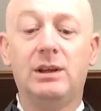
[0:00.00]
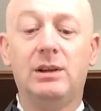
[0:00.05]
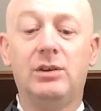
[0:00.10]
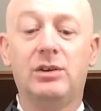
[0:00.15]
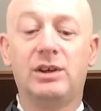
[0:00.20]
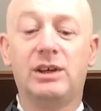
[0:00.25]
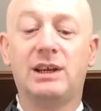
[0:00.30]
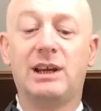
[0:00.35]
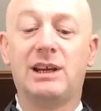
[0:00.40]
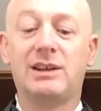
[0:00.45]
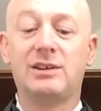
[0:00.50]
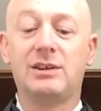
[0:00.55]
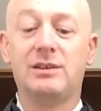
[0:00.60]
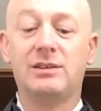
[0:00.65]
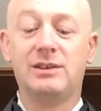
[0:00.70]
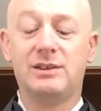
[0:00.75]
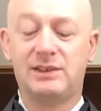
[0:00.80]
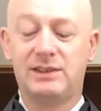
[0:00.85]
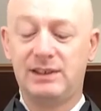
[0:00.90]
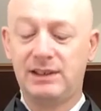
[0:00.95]
looking at
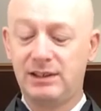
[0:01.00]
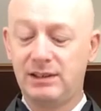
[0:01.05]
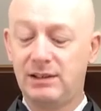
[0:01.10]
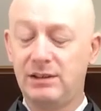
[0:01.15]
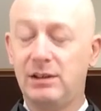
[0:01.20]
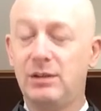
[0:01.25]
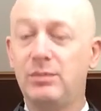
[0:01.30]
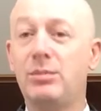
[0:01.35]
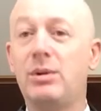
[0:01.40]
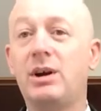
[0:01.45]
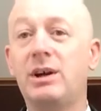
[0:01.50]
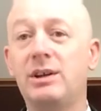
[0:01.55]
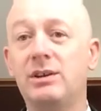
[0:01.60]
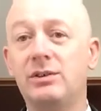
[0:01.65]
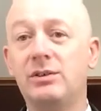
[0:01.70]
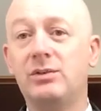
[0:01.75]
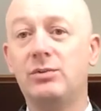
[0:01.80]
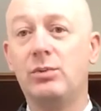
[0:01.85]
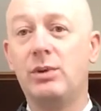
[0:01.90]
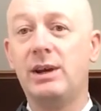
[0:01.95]
the
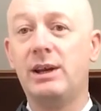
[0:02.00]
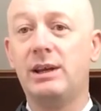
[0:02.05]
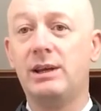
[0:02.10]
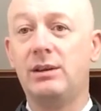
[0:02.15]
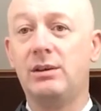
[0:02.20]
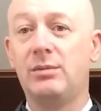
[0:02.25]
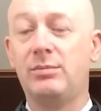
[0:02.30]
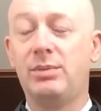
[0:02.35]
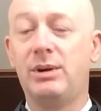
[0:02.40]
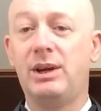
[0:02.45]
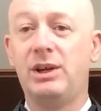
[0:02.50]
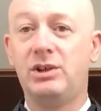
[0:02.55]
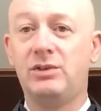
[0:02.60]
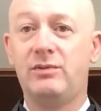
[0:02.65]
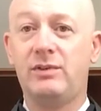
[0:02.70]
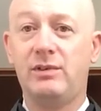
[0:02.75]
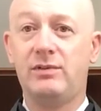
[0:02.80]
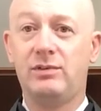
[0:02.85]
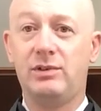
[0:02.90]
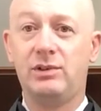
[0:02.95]
single-minded way on page
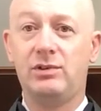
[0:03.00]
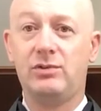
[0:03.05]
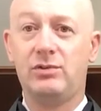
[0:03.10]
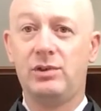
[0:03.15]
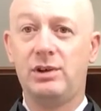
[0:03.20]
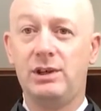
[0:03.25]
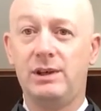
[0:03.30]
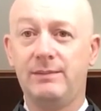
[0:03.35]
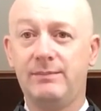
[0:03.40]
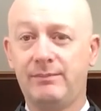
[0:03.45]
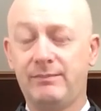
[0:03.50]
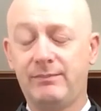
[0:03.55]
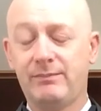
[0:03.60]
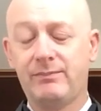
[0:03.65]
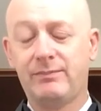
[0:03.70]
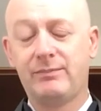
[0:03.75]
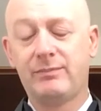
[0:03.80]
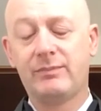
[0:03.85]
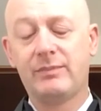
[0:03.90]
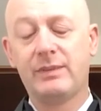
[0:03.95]
53.
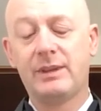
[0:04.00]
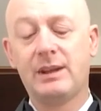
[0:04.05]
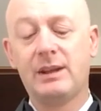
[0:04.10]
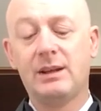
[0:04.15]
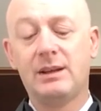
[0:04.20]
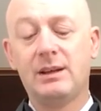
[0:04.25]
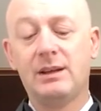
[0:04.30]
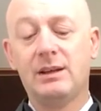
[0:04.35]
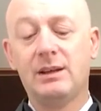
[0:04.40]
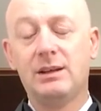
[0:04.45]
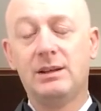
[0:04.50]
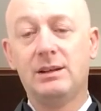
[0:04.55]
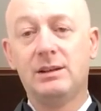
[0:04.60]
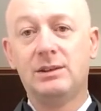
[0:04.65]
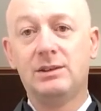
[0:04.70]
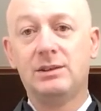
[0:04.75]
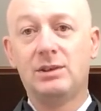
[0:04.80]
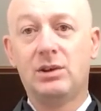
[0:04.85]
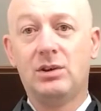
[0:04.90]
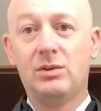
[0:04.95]

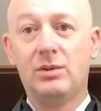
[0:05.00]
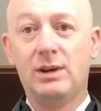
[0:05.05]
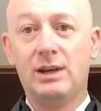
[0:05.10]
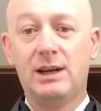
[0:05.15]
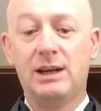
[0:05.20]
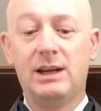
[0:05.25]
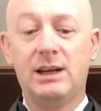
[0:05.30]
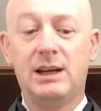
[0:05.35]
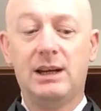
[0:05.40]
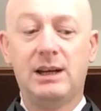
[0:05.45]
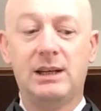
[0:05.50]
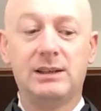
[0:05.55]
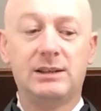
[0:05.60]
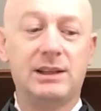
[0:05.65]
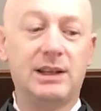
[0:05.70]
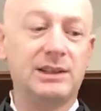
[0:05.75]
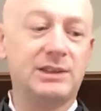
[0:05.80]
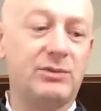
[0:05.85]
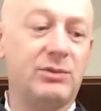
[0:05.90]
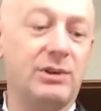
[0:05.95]
So
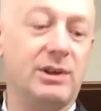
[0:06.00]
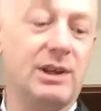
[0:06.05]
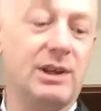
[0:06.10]
thanks